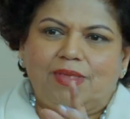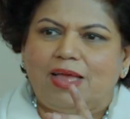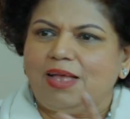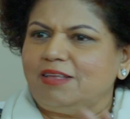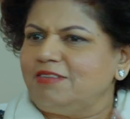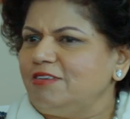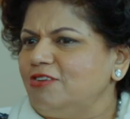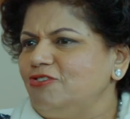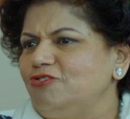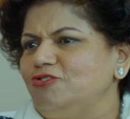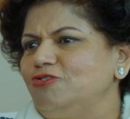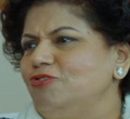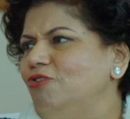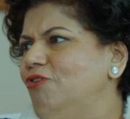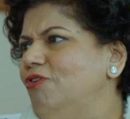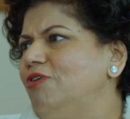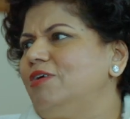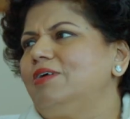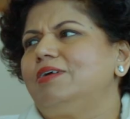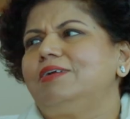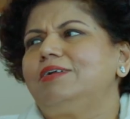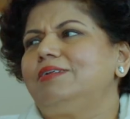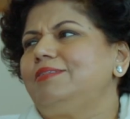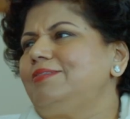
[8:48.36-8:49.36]
I said,
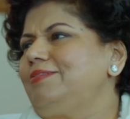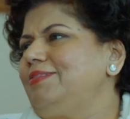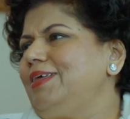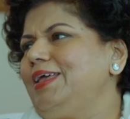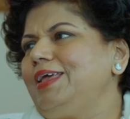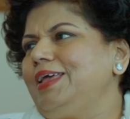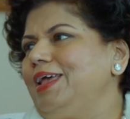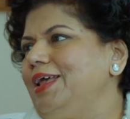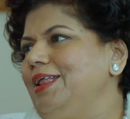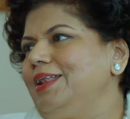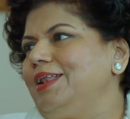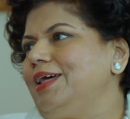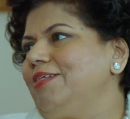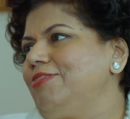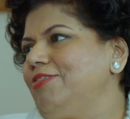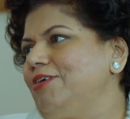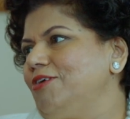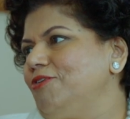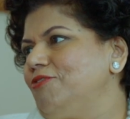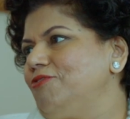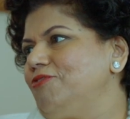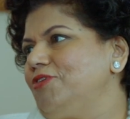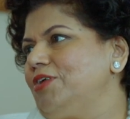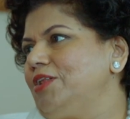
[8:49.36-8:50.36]
sure, thinking
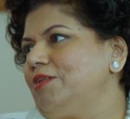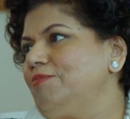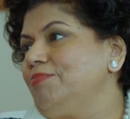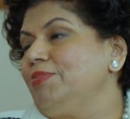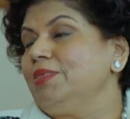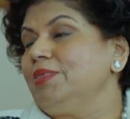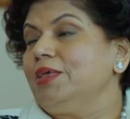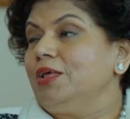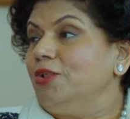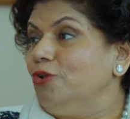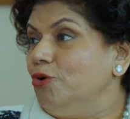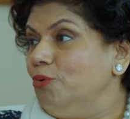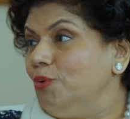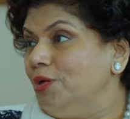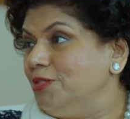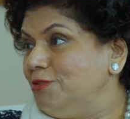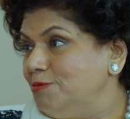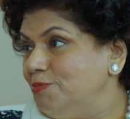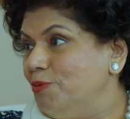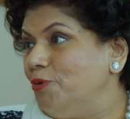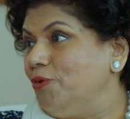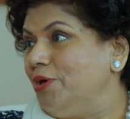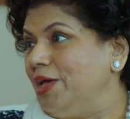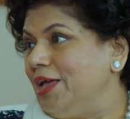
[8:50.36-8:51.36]
nothing of it. No one
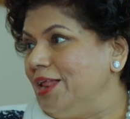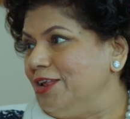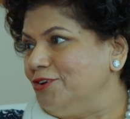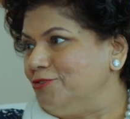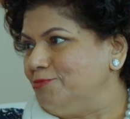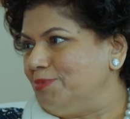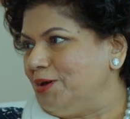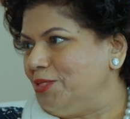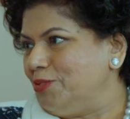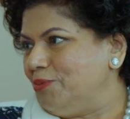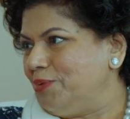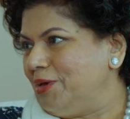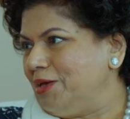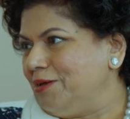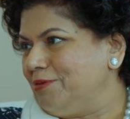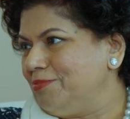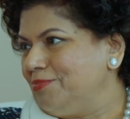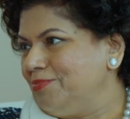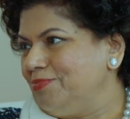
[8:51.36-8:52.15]
spoke English, by the way.